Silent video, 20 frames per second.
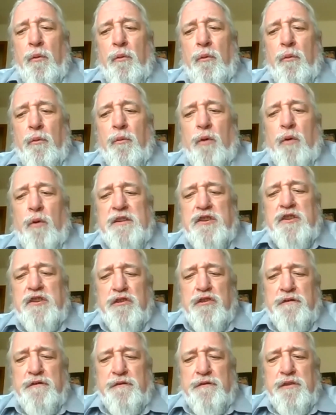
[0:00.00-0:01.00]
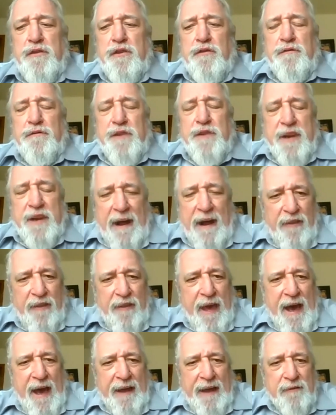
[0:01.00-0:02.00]
Once you've done
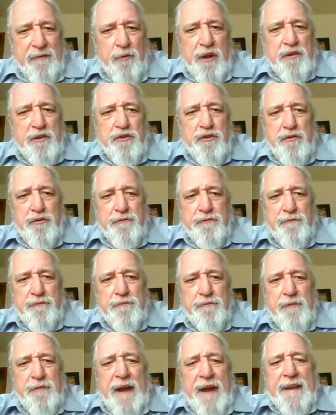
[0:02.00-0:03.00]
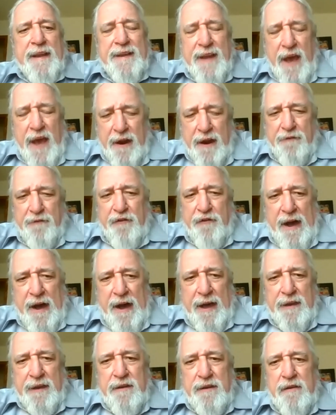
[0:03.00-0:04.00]
that, once you've
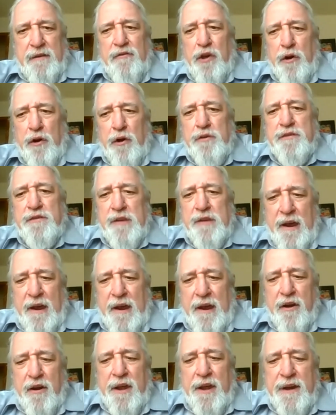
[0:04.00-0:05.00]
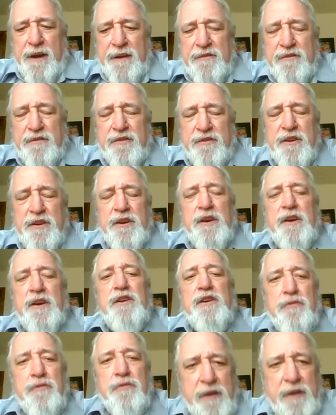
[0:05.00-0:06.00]
identified those areas,
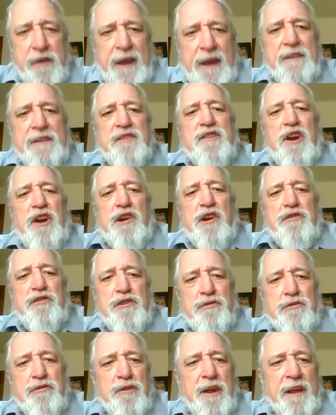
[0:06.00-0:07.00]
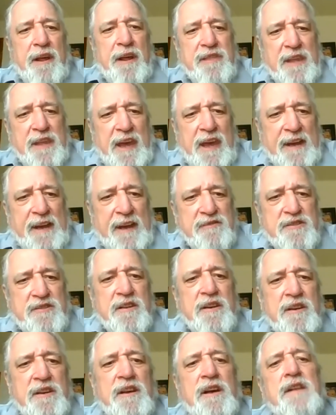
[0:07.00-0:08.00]
you can start doing things
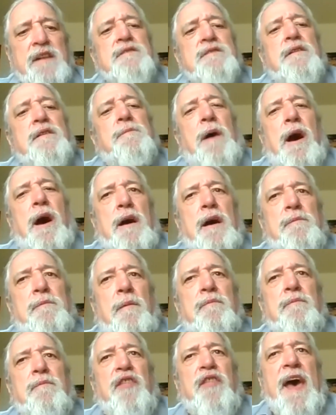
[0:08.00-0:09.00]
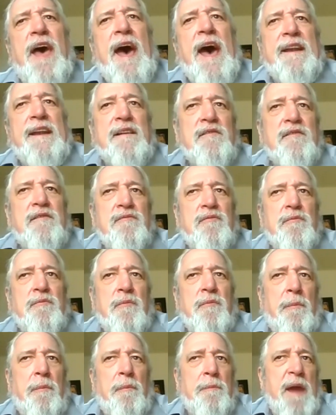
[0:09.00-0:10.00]
that
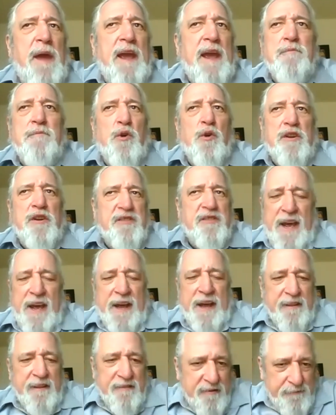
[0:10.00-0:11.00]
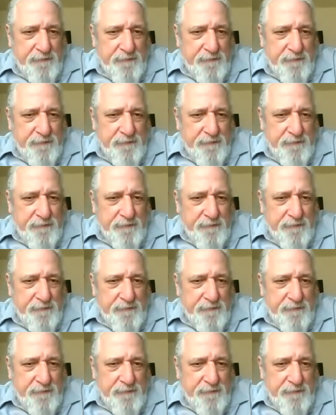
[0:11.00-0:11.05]
make more sense.